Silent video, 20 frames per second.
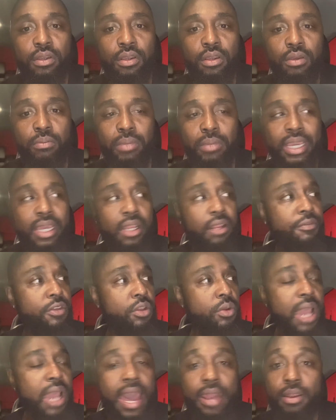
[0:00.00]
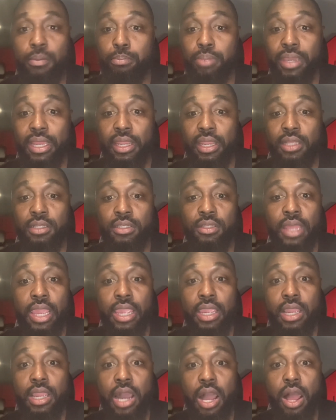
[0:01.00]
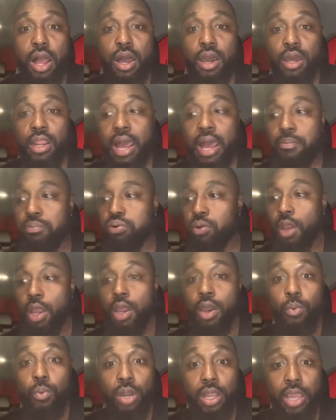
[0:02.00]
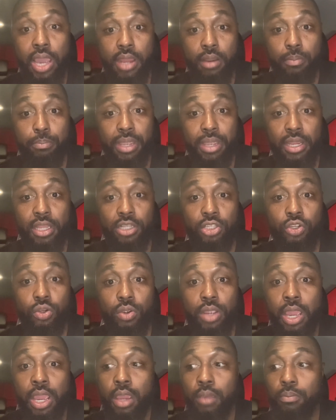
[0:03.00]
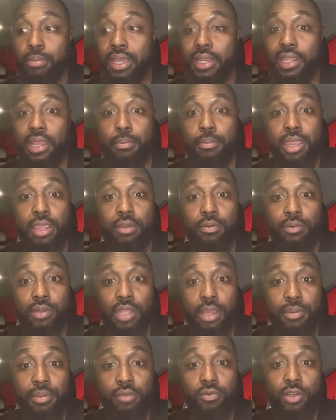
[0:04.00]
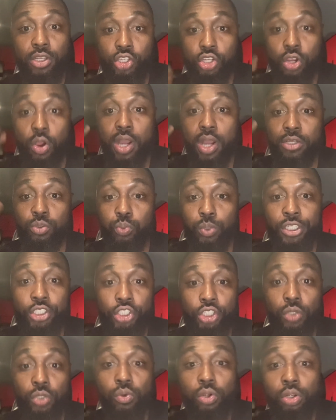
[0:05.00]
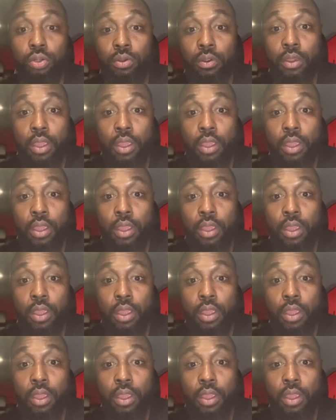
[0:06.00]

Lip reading: Man, if you got a business, thank God. What kind of business you? Man, let me rejoice with you.